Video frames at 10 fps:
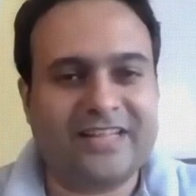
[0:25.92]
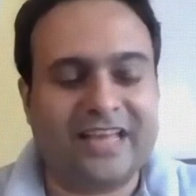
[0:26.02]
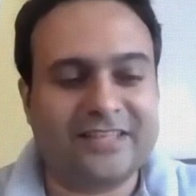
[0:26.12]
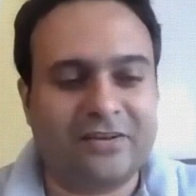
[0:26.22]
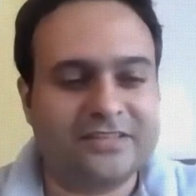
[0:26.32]

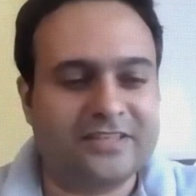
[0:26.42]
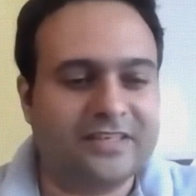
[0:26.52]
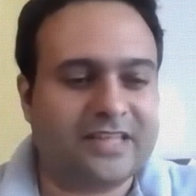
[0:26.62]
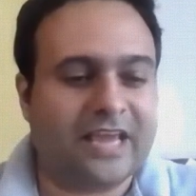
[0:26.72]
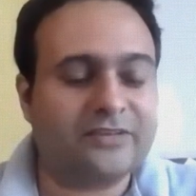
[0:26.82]
thanks a lot,
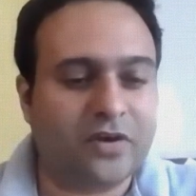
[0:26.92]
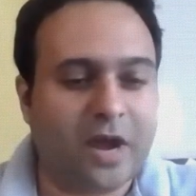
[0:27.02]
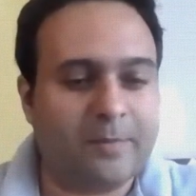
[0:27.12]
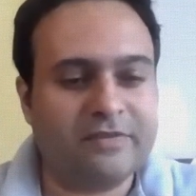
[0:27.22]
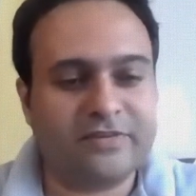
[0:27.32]
sir. Thanks for
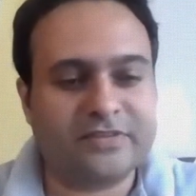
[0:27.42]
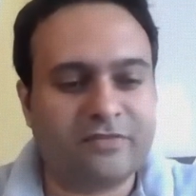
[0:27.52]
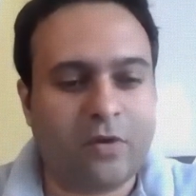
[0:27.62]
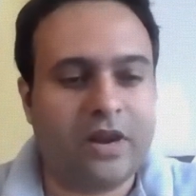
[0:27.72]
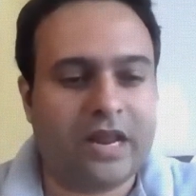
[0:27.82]
coming, first
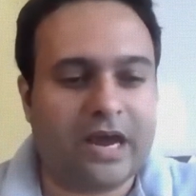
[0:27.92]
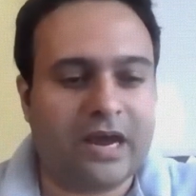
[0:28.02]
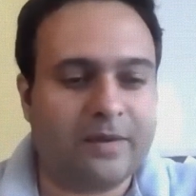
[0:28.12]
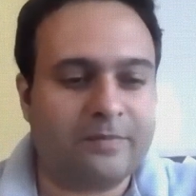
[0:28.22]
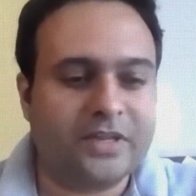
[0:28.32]
of all.
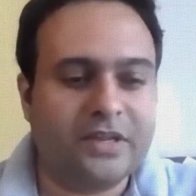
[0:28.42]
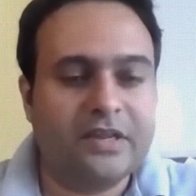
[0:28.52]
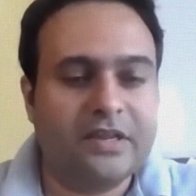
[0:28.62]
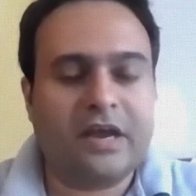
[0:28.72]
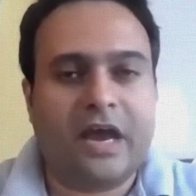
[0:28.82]
I'll
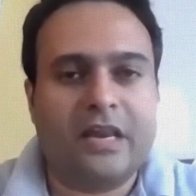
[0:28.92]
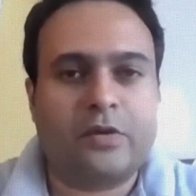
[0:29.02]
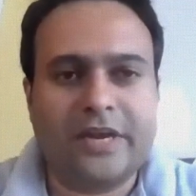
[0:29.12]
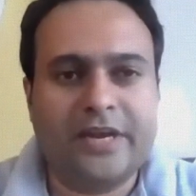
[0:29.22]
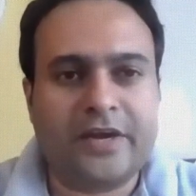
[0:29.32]

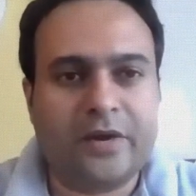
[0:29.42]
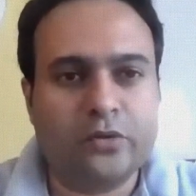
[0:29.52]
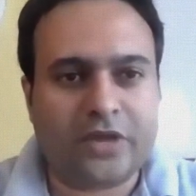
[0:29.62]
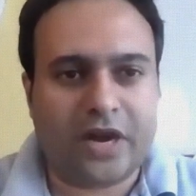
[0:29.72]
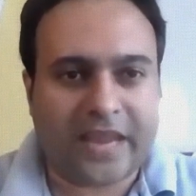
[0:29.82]
quickly
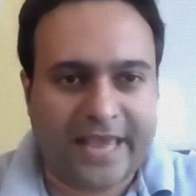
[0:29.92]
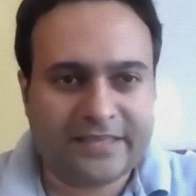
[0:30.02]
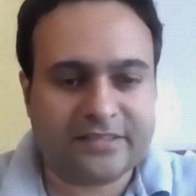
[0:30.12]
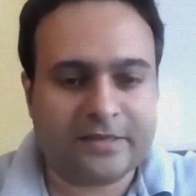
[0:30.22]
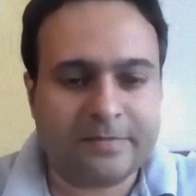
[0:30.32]
introduce our guest.